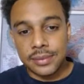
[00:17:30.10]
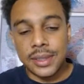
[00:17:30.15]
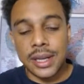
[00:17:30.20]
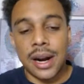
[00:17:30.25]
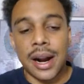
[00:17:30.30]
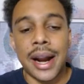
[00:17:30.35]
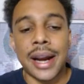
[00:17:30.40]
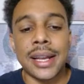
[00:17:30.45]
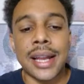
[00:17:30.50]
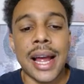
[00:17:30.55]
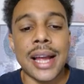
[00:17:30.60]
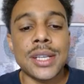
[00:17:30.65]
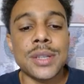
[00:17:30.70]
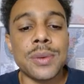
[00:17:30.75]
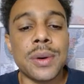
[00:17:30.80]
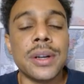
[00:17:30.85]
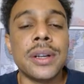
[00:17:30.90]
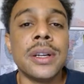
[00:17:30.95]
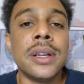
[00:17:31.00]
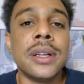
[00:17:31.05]
right, last
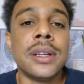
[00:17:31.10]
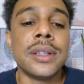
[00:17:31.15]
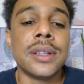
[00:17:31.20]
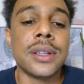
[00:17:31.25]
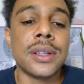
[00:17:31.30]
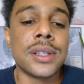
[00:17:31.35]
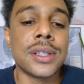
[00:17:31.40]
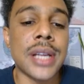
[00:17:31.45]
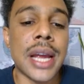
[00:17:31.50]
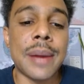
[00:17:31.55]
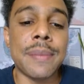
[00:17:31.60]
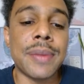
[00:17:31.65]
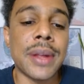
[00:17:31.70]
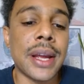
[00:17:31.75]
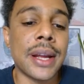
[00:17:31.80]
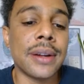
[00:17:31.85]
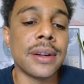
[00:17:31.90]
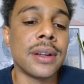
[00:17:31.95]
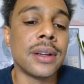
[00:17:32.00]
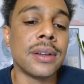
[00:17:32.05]
one. Same
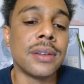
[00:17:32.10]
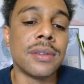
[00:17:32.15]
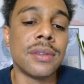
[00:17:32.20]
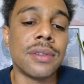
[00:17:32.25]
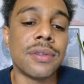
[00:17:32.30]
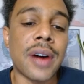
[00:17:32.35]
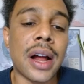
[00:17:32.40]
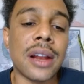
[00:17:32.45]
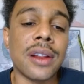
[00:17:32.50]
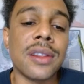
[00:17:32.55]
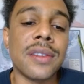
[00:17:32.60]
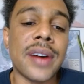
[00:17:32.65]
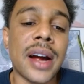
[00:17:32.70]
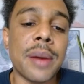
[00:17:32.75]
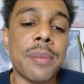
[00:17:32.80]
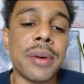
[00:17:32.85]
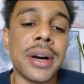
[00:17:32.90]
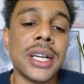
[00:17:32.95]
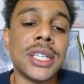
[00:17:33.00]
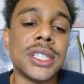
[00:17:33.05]
thing. Follow the
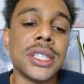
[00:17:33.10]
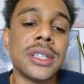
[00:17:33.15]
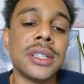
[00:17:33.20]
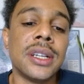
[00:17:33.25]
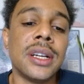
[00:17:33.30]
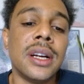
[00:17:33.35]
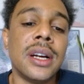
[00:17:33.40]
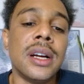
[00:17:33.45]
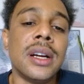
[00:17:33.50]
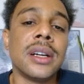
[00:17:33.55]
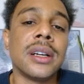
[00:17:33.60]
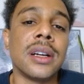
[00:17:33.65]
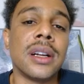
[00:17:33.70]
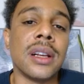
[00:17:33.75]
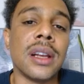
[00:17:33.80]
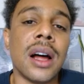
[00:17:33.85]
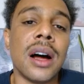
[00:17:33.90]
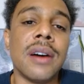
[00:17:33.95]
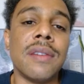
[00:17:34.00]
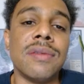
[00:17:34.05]
vibration.
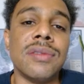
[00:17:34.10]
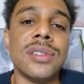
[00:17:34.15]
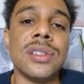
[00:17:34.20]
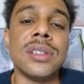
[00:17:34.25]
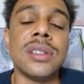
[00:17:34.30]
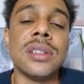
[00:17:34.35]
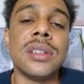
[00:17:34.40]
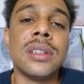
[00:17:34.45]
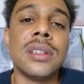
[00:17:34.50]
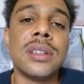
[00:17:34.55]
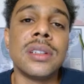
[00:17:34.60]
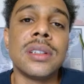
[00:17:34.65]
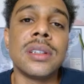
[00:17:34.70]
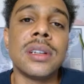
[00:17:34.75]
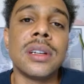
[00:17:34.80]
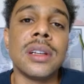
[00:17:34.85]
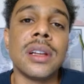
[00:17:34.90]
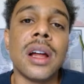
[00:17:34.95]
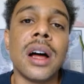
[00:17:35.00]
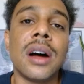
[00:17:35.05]
Gloves.
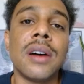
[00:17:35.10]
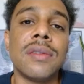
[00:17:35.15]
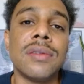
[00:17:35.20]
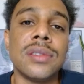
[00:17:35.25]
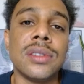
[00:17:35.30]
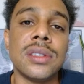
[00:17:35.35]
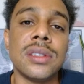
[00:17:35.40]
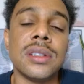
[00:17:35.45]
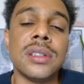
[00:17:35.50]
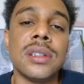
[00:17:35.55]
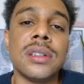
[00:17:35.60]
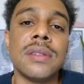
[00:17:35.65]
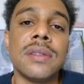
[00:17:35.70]
Gloves,